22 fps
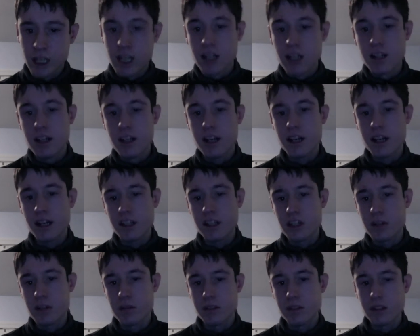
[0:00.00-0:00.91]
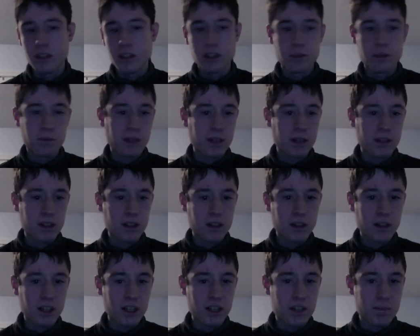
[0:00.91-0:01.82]
That actually wasn't
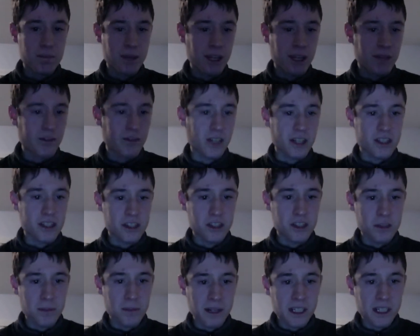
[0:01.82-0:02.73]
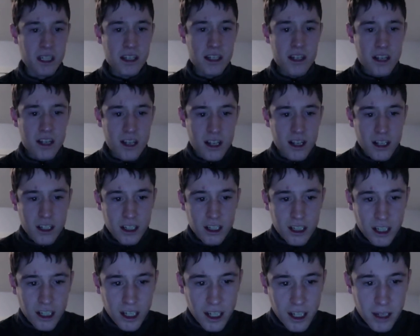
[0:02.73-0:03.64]
as painful as expected.
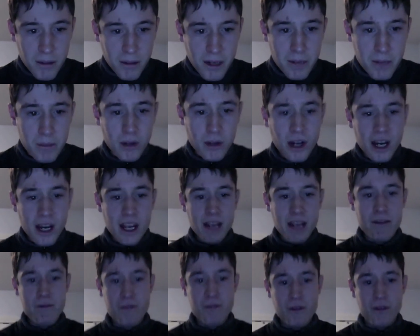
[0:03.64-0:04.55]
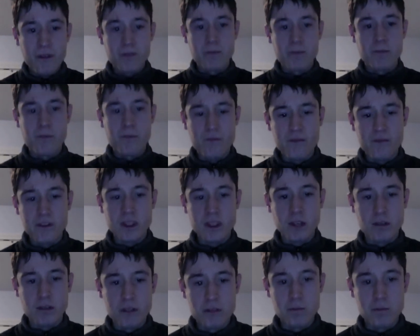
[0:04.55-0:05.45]
Anyway, Brave
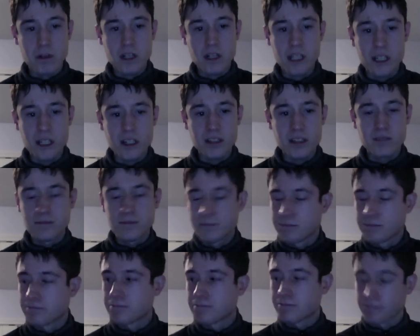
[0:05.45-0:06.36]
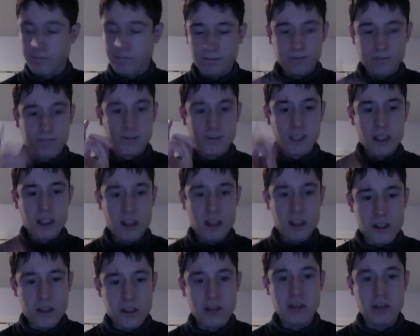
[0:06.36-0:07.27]
was pretty good,
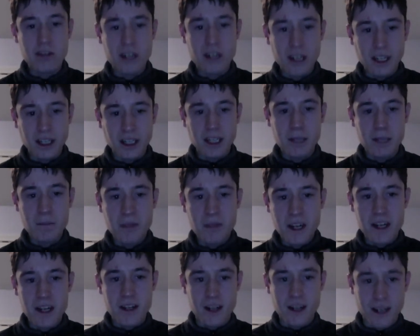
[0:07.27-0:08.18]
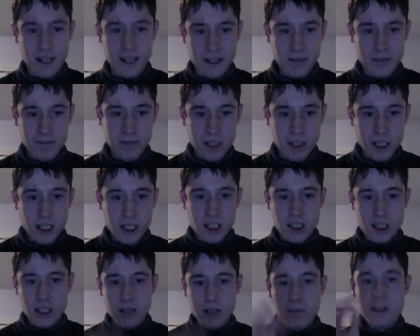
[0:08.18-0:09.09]
so I keep that 9. The
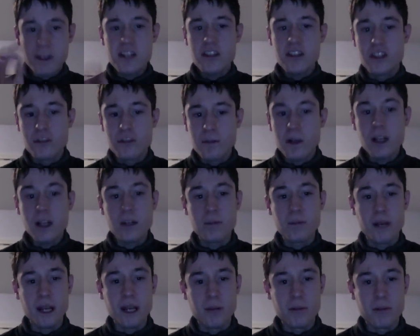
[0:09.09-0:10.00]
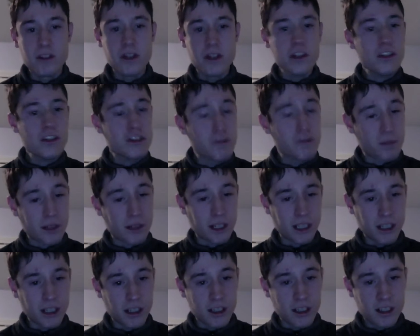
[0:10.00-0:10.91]
Amazing Spider-Man was also pretty
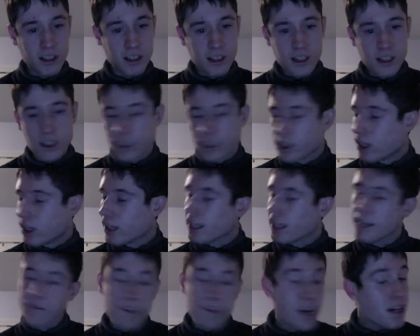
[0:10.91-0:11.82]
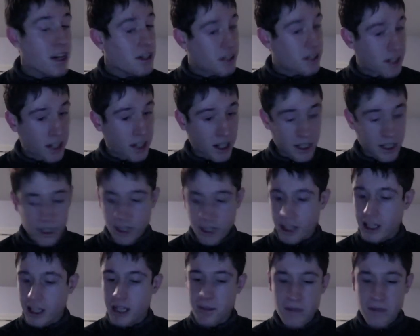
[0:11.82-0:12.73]
good. I gave that a 9, and I
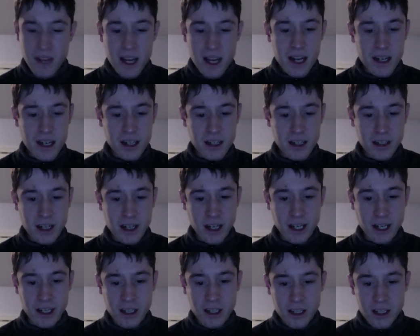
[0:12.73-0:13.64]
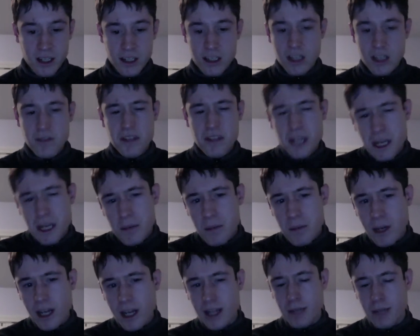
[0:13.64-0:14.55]
keep that at a 9. Something I'd
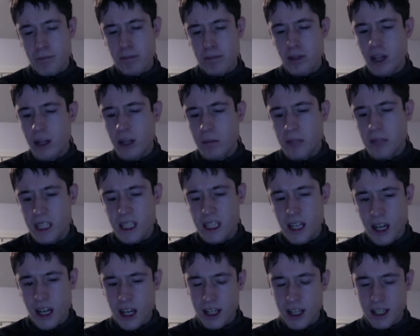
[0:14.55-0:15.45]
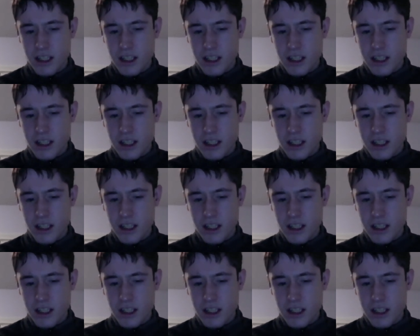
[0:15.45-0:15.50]
buy? Probably not. It's